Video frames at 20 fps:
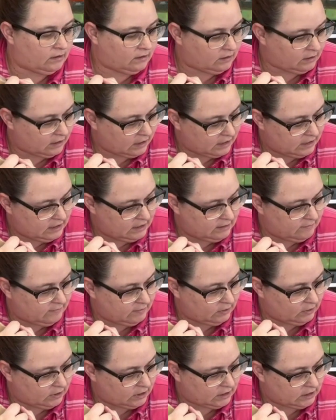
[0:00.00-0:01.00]
I didn't
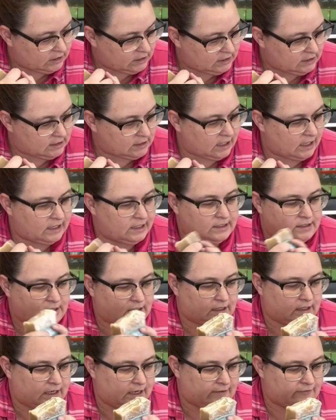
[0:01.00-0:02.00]
even look at these guys. I'm
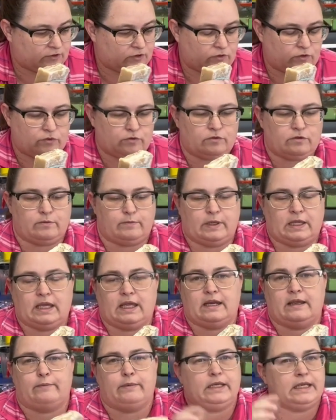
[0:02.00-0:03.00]
gonna have to go through them
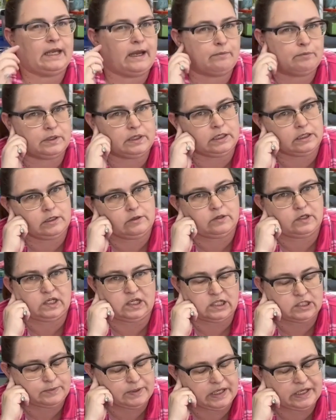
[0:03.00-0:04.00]
again. I've been yapping at you and
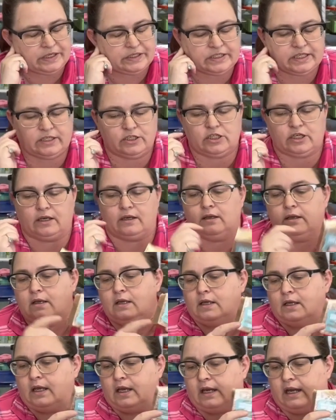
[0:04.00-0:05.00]
not paying attention.
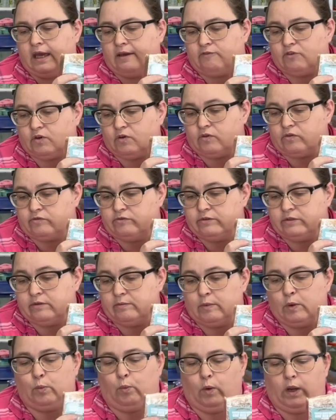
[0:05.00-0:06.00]
I'm gonna have to go through
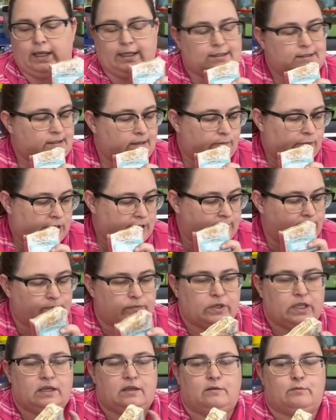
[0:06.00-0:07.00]
them and weigh some of them.
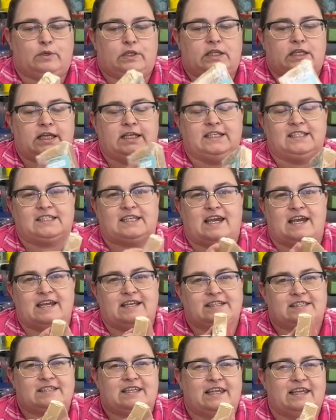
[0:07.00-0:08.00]
But this
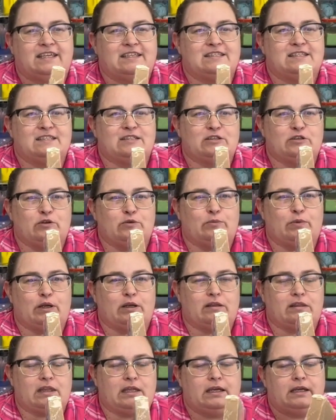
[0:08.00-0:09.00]
guy's like
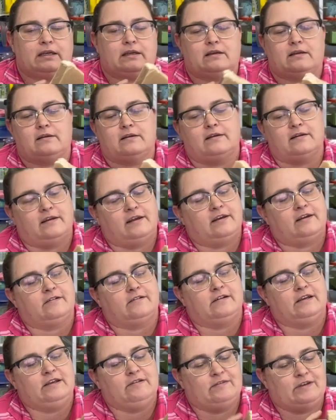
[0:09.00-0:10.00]
super thick. I
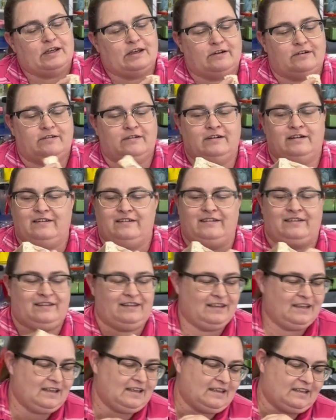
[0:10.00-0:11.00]
don't even know.
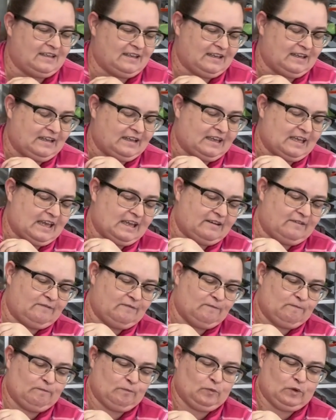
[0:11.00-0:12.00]
Again,
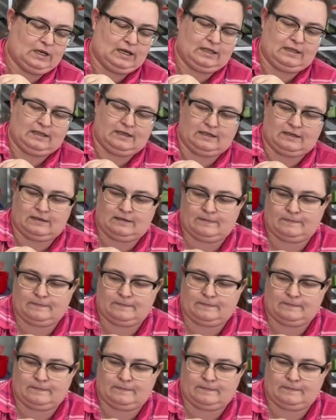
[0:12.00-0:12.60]
one of the